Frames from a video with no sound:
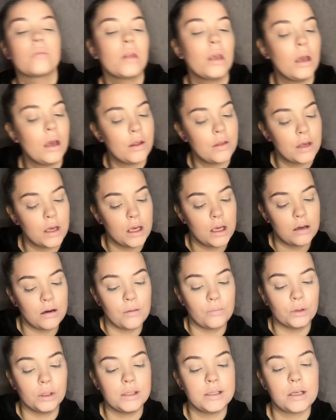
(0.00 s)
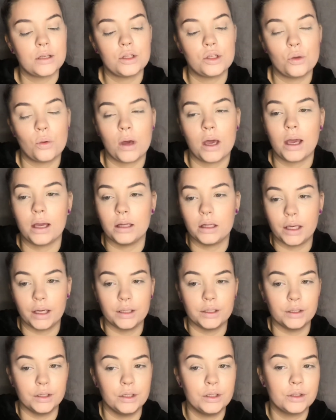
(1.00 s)
And then I'm going to take 2
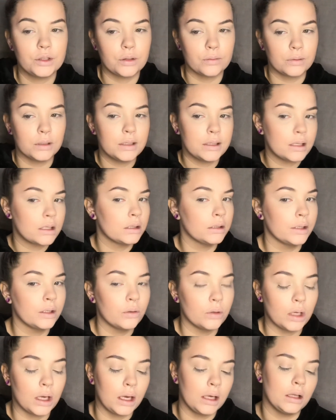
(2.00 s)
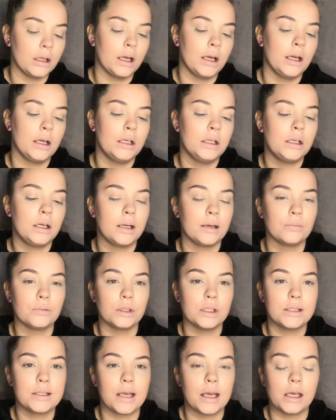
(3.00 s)
highlighters. So I'm going to take a liquid highlighter and I'm going to
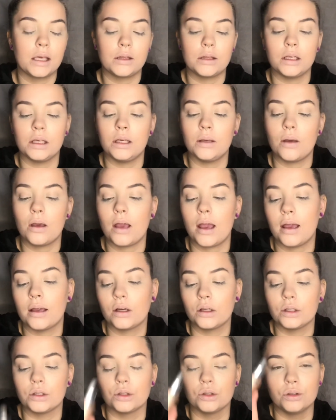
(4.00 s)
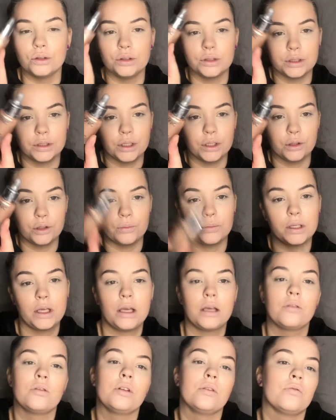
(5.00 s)
take the Iconic London Illuminator
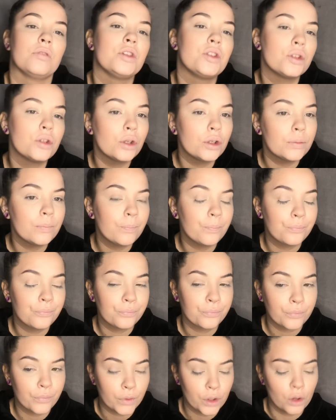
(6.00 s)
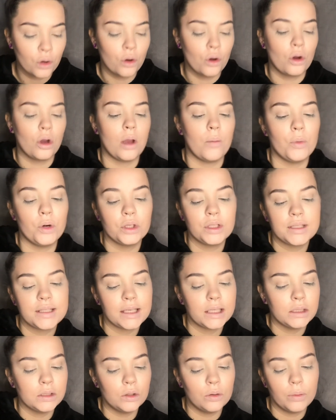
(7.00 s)
in Original. I'm only going to take a
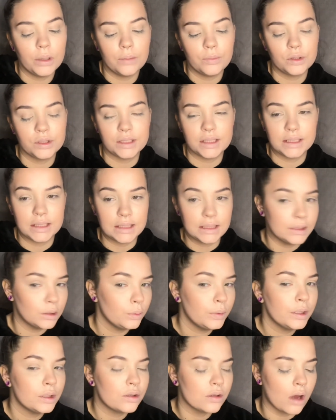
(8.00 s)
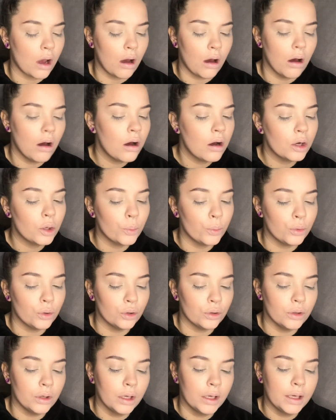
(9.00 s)
little bit because it's a little bit dark, but
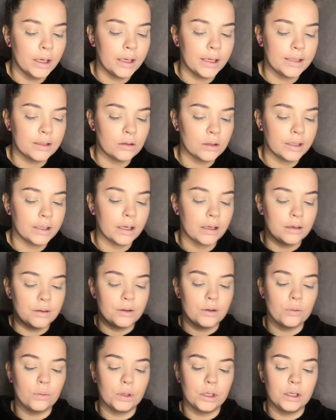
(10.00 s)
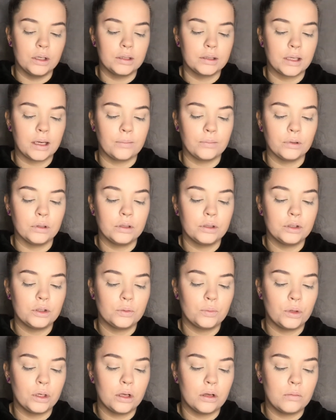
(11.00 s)
it's not like end of the world. And I'm going to just put it
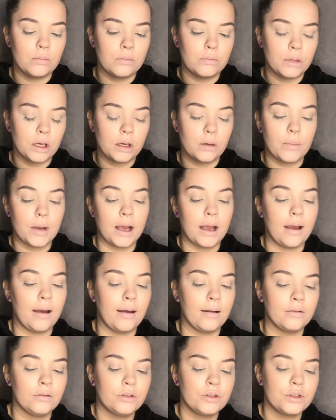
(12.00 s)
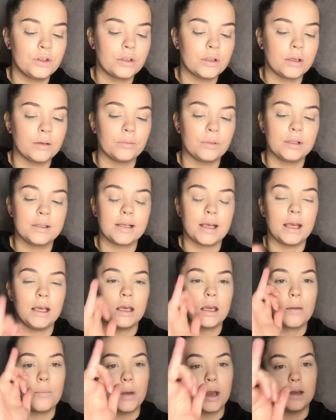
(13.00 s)
on the back of my hand, and I'm going to take
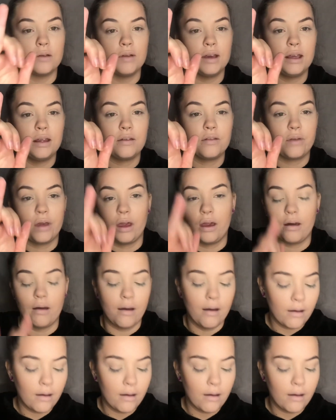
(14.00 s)
my ring finger.